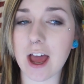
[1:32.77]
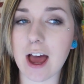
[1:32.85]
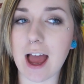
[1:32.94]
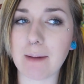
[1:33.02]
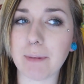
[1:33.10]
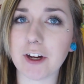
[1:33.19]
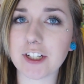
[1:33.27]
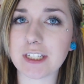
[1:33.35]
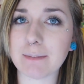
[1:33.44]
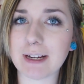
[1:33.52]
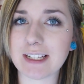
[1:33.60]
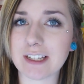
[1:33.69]
I pierced
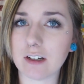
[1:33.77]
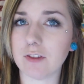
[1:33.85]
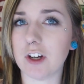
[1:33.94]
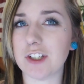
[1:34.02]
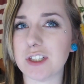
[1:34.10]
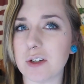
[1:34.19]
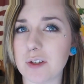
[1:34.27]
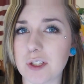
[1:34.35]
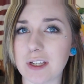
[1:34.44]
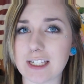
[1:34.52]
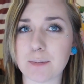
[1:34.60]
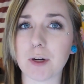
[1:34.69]
it myself also,
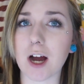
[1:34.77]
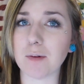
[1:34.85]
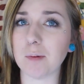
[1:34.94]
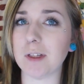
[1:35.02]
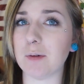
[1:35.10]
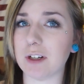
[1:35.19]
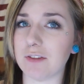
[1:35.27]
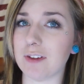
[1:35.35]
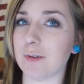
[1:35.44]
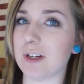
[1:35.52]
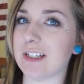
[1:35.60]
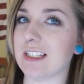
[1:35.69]
so that's probably one of
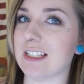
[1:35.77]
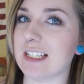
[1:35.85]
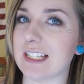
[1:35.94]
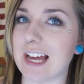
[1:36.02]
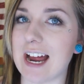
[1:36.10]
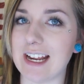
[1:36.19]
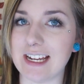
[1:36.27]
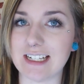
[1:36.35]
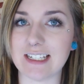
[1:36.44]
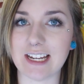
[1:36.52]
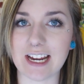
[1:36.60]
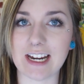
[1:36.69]
the reasons that
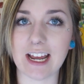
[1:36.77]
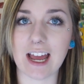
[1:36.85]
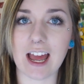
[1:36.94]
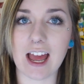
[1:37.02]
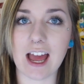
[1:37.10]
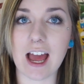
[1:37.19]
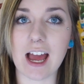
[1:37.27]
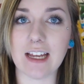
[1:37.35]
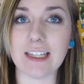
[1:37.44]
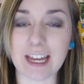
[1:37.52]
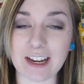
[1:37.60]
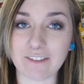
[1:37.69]
it did
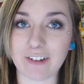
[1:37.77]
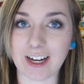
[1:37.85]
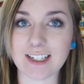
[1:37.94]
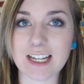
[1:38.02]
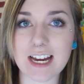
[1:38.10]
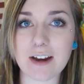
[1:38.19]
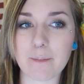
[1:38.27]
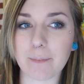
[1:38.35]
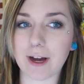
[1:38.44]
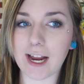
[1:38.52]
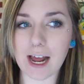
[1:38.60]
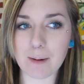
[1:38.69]
get infected,
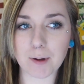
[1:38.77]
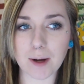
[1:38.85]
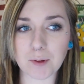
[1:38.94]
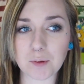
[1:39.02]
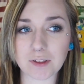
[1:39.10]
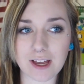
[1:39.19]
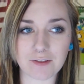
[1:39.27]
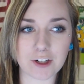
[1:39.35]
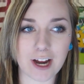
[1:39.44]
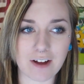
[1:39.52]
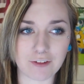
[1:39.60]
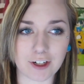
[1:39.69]
but I probably will
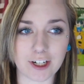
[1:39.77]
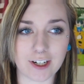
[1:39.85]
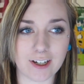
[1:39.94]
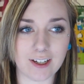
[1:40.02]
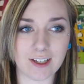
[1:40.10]
never ever